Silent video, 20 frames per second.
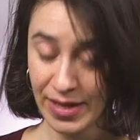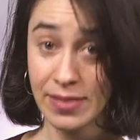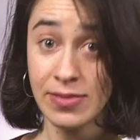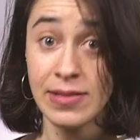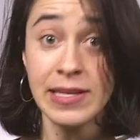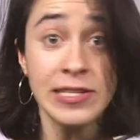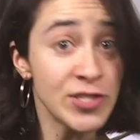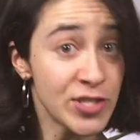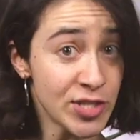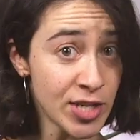
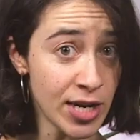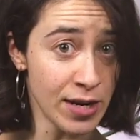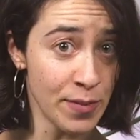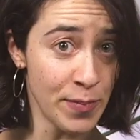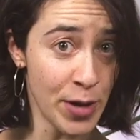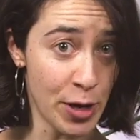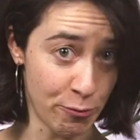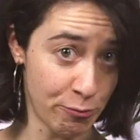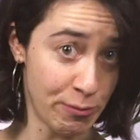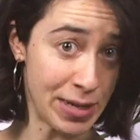Let's talk
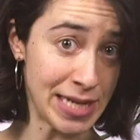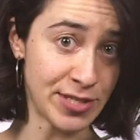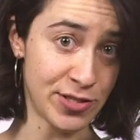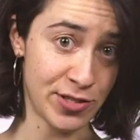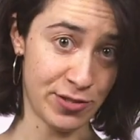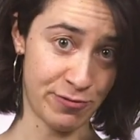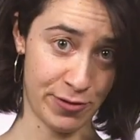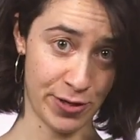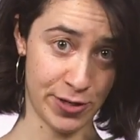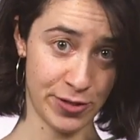about
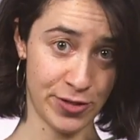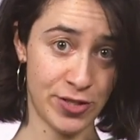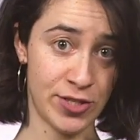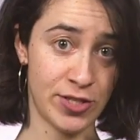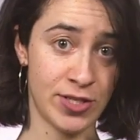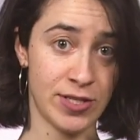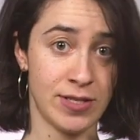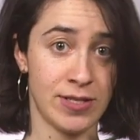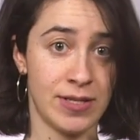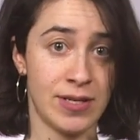waste first.